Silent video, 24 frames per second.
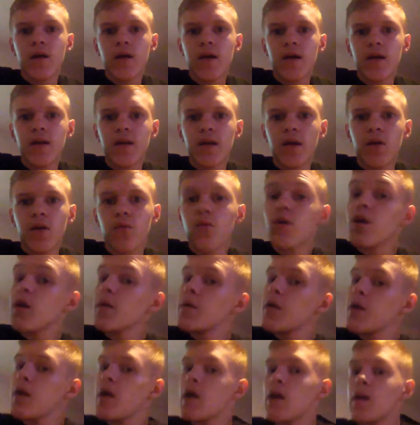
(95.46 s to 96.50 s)
And I want to
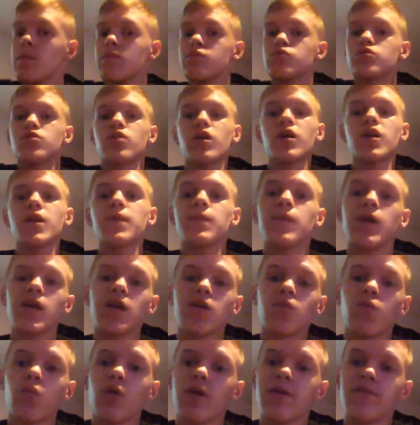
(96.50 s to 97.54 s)
make, and I'm trying to
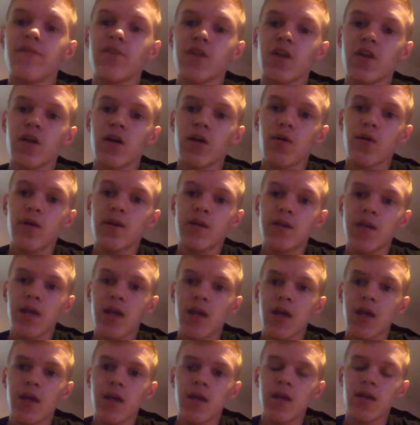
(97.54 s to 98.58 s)
make one video a
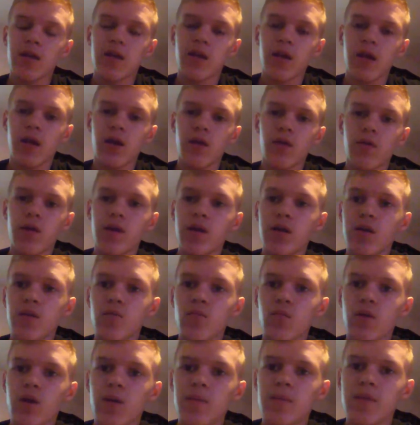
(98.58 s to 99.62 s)
day now, and I
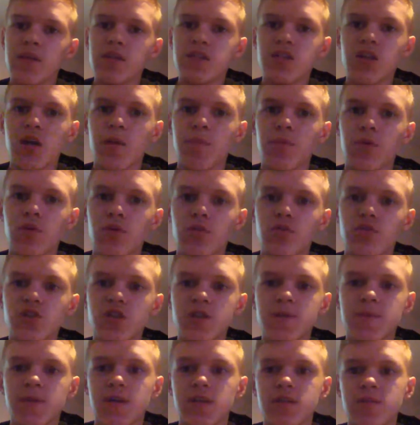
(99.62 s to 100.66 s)
didn't want to miss an upload
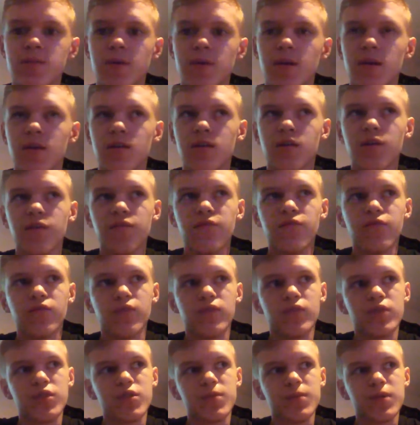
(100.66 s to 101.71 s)
just because my internet,
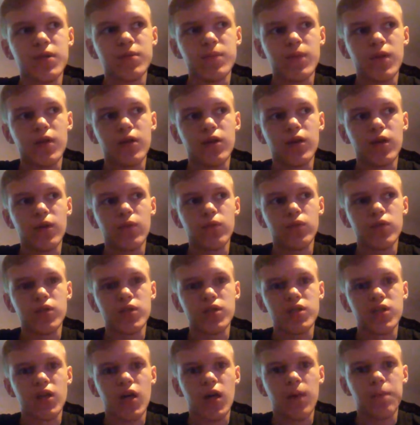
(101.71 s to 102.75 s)
just because my internet
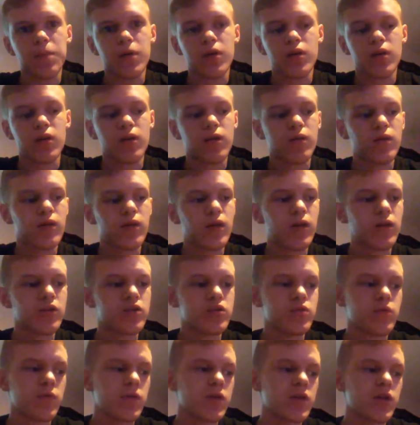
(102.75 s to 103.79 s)
wouldn't stop. I, I
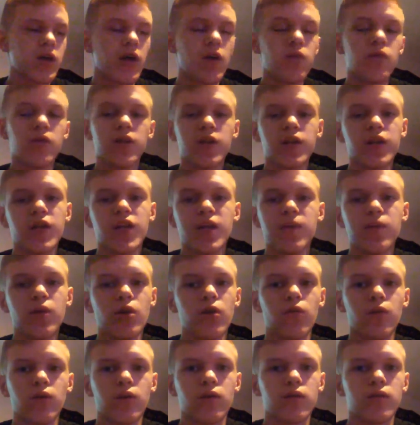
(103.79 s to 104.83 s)
just wanted, I wanted to keep
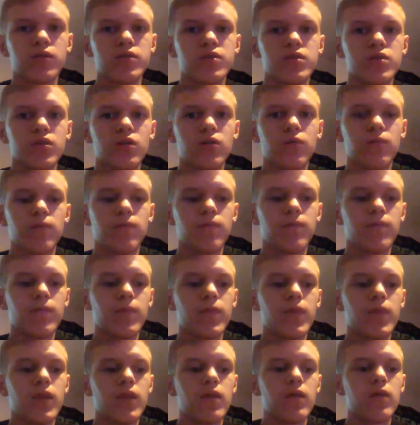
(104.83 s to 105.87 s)
going, so,
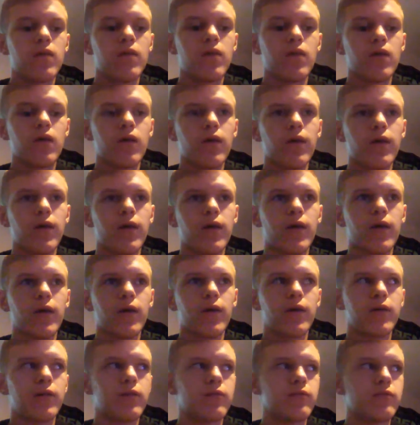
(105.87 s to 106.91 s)
uh,
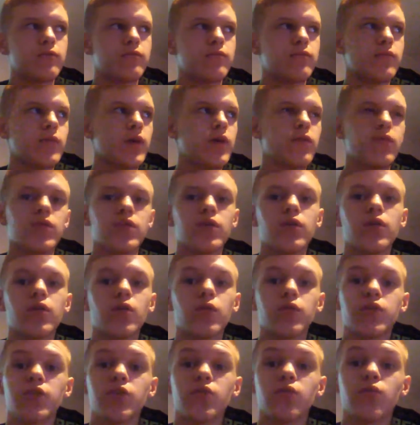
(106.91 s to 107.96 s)
I really don't
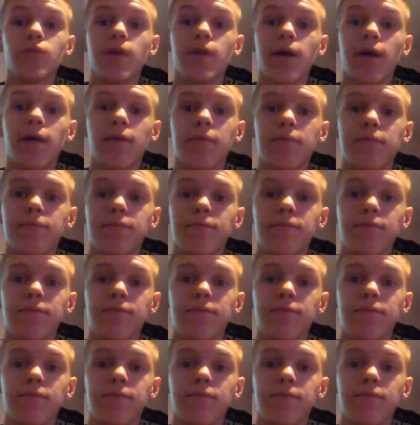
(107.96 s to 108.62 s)
know what to do now.